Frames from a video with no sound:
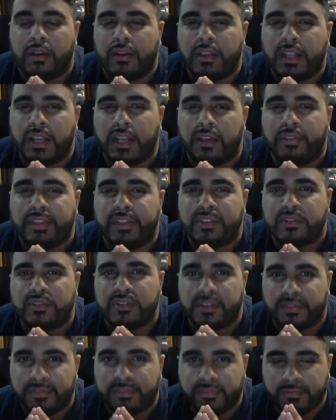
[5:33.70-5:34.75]
this was
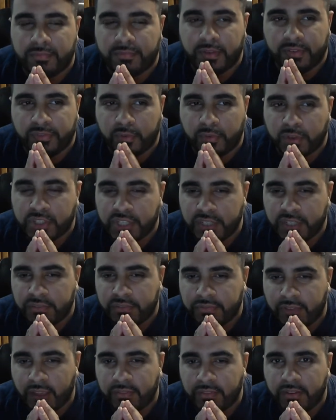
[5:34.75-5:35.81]
a Fortune
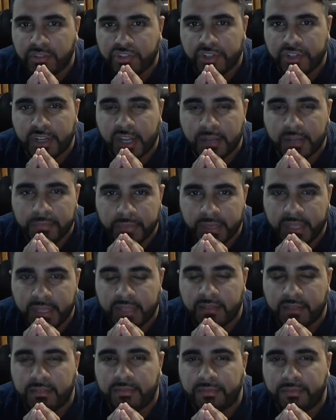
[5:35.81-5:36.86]
500
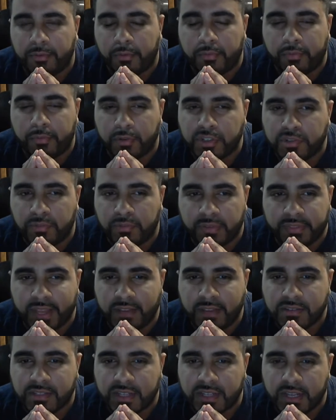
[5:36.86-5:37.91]
company, Fortune
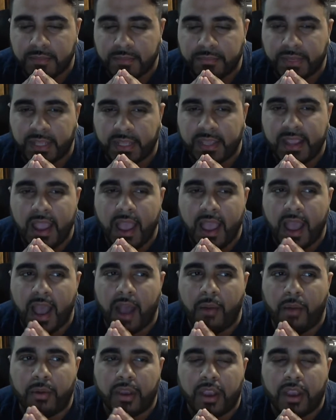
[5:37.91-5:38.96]
1000 company,
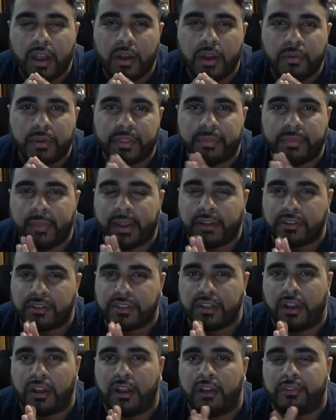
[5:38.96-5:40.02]
I would go with
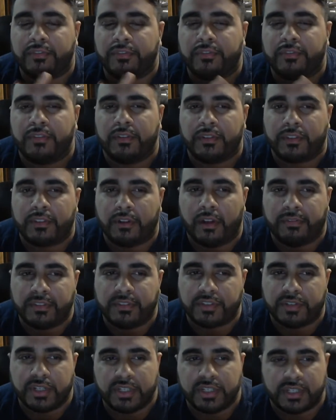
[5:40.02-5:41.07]
Microsoft
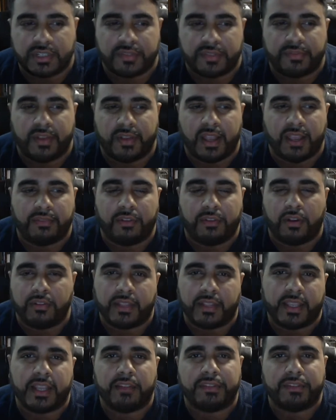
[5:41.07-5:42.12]
Office 365 all
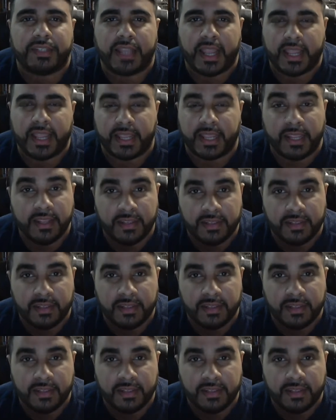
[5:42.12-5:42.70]
day, every day.